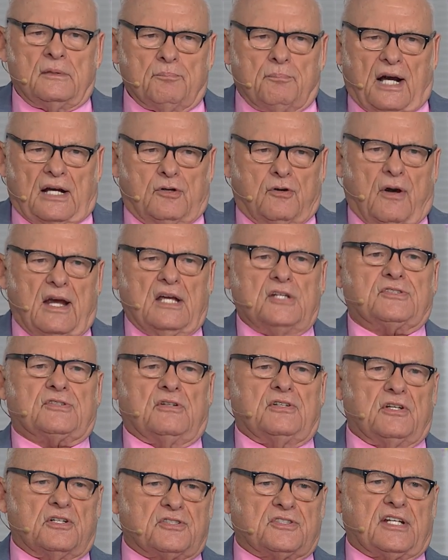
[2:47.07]
By grace are
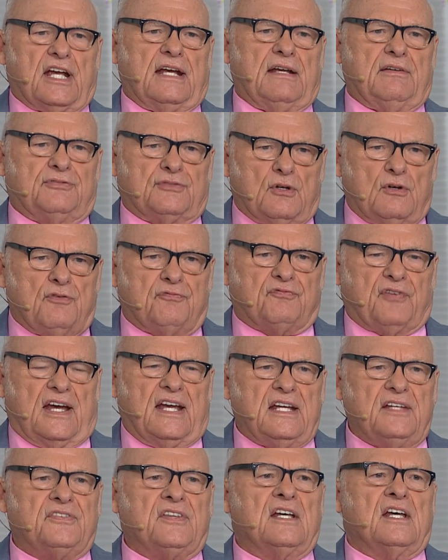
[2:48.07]
you saved through
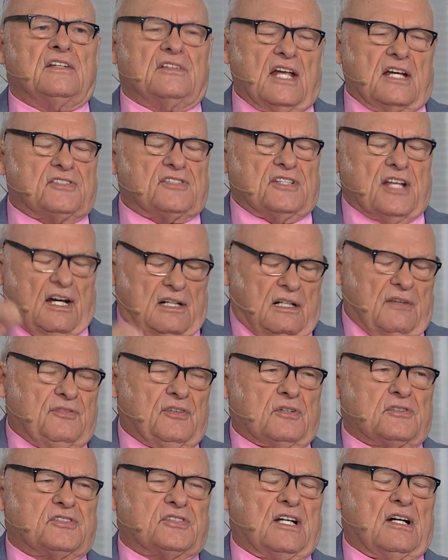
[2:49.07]
faith. That's not of
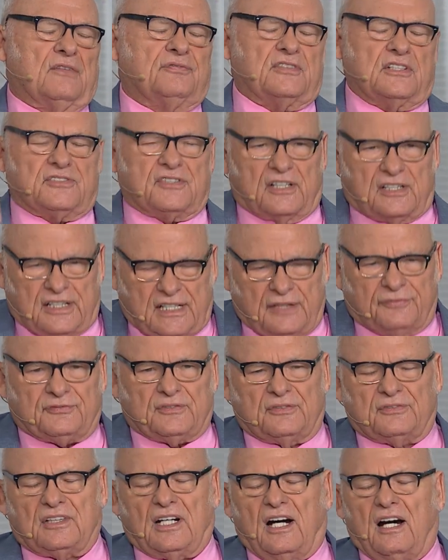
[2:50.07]
yourself. It's a gift
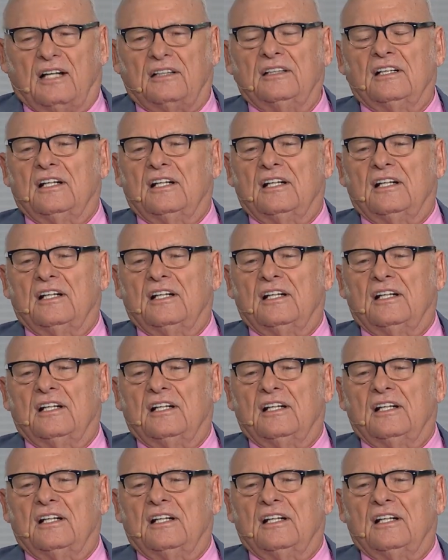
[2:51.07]
of God,